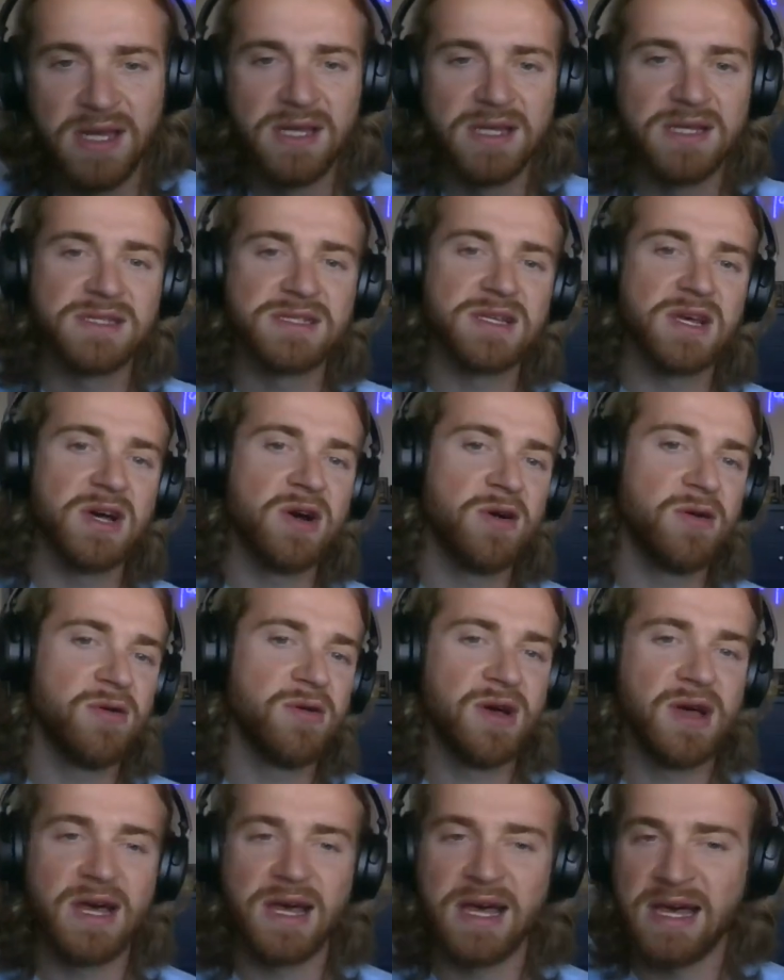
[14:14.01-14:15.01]
So
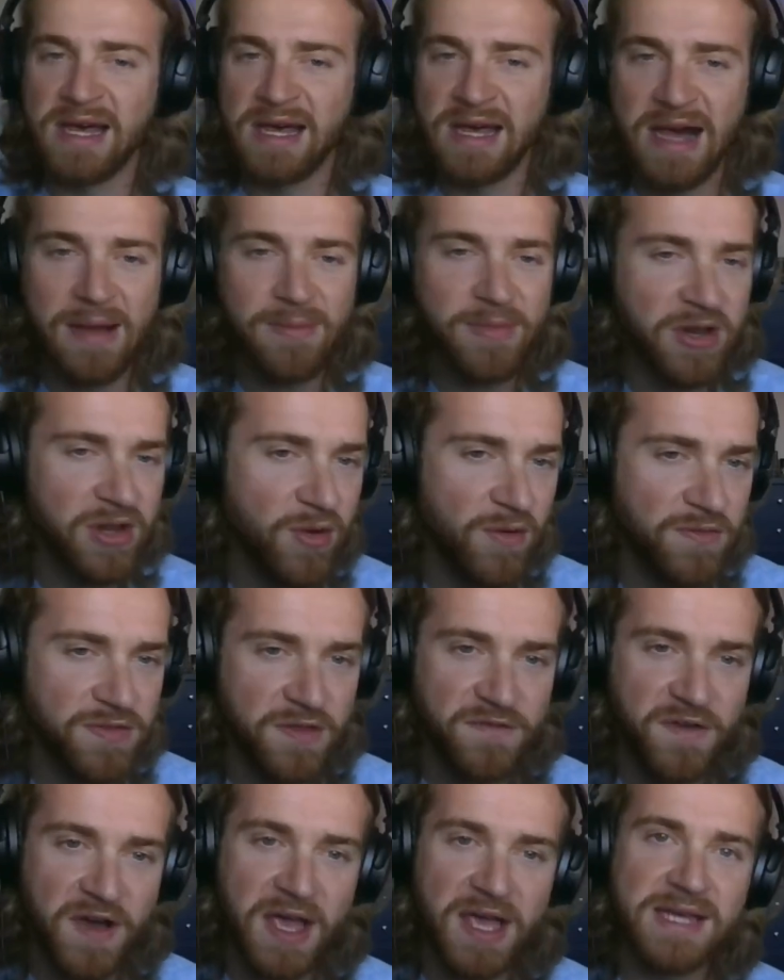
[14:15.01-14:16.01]
I'm going to go with the
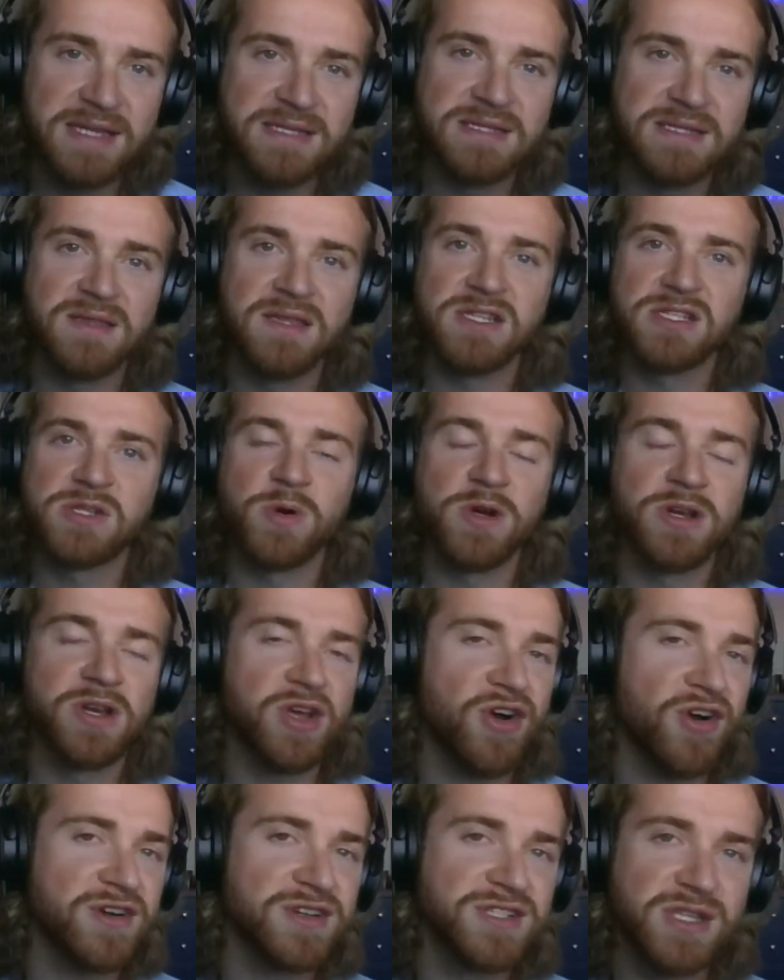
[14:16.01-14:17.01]
Vikings in this one.
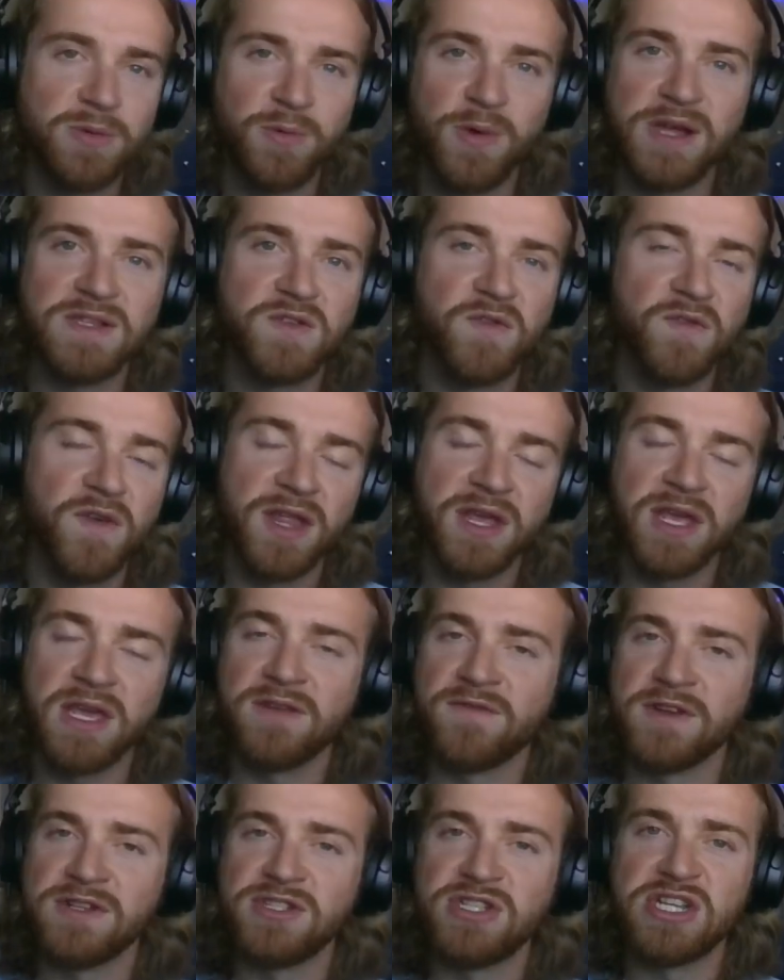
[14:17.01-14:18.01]
Carson Wentz filling in
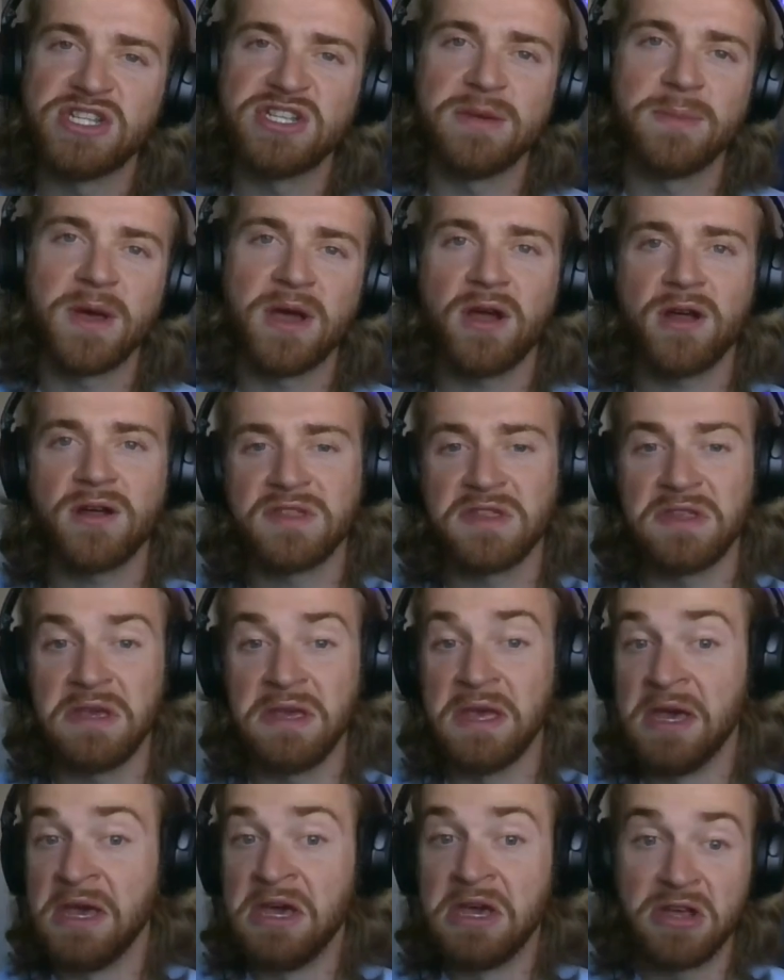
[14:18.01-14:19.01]
for J.J. McCarthy.
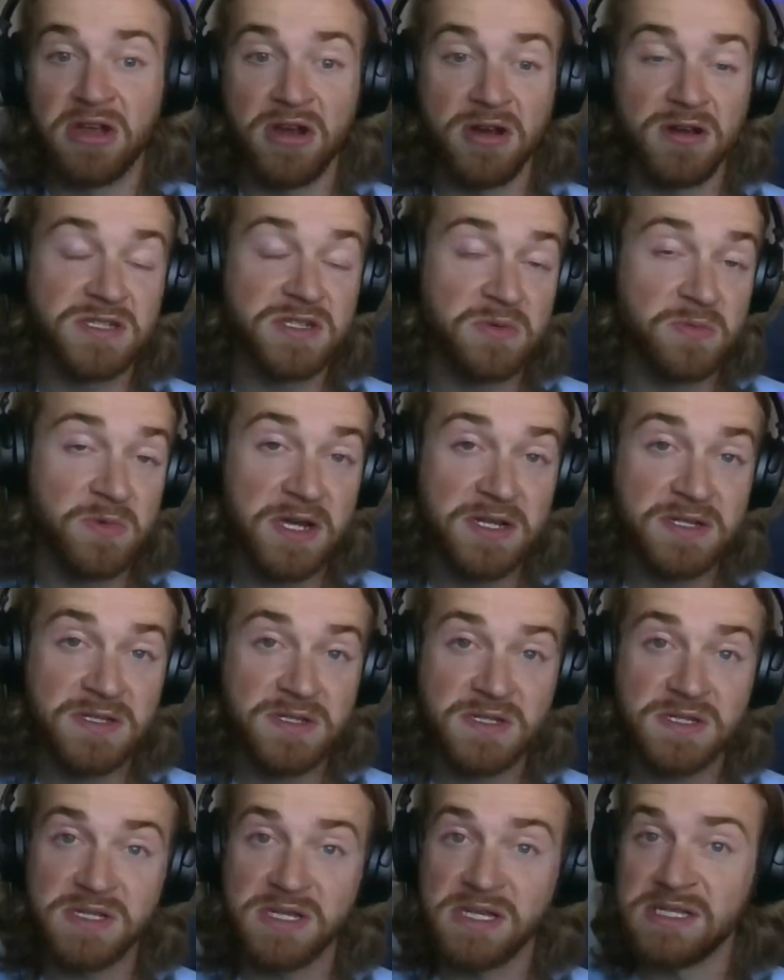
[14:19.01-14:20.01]
Carson
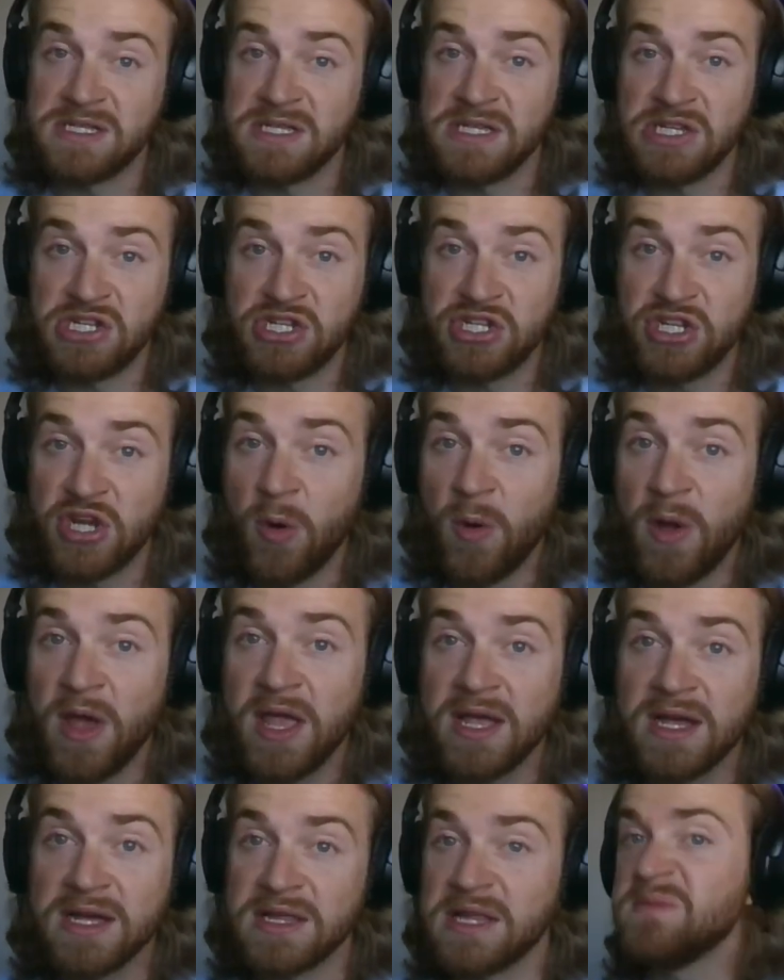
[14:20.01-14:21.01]
Wentz, is he
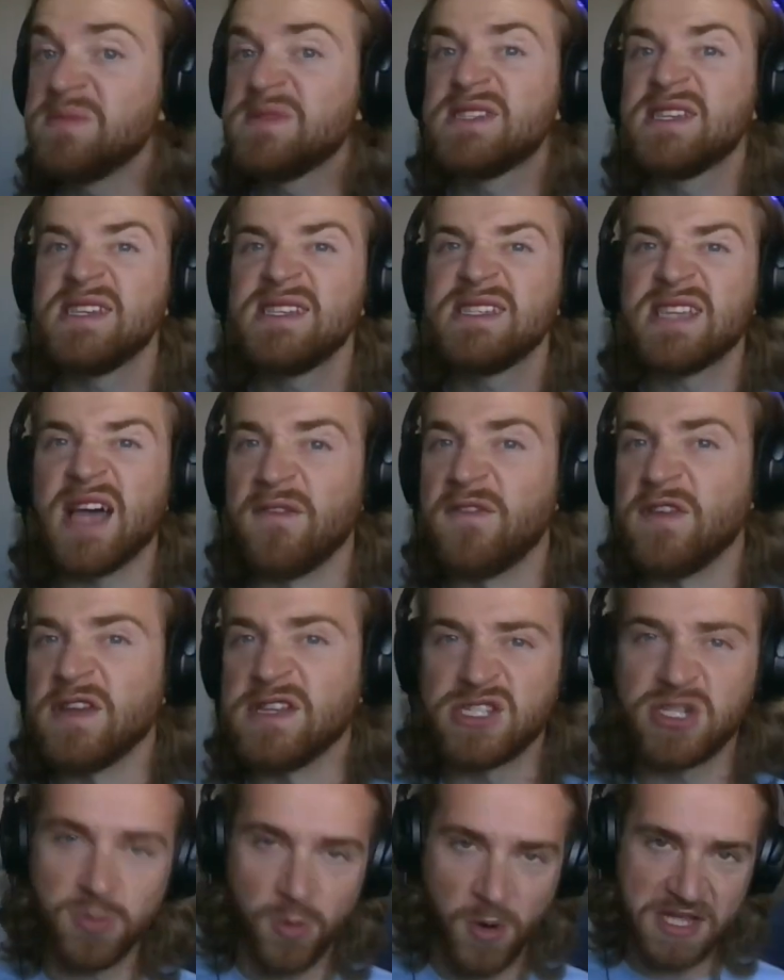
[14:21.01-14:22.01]
showing glimpses of his
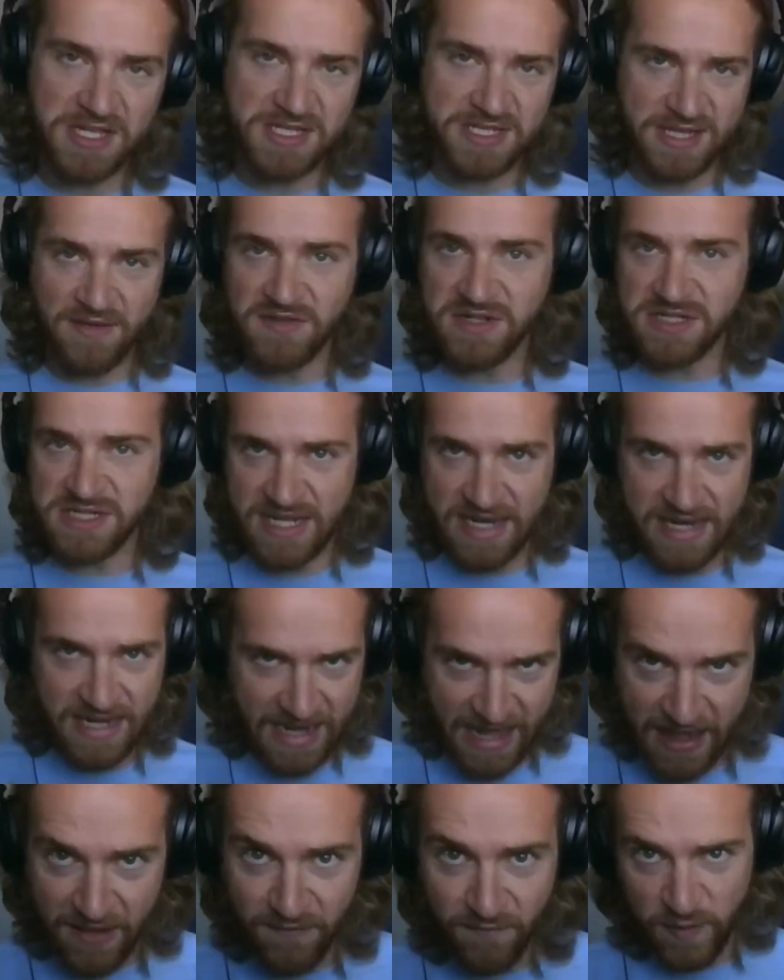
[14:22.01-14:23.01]

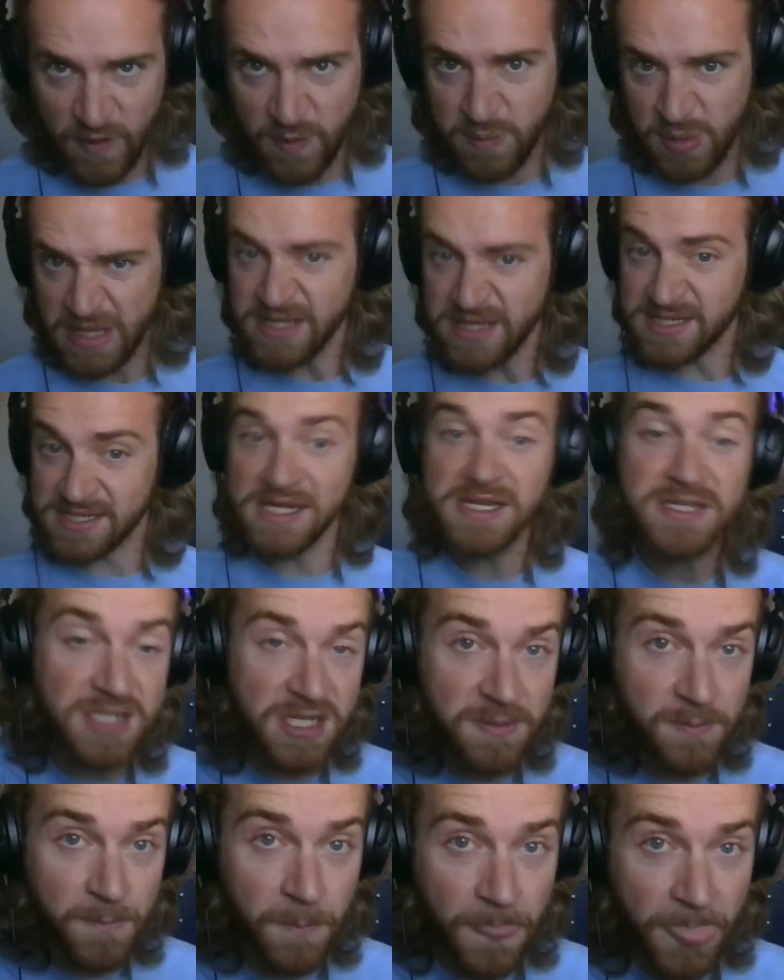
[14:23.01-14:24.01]
2017 MVP season?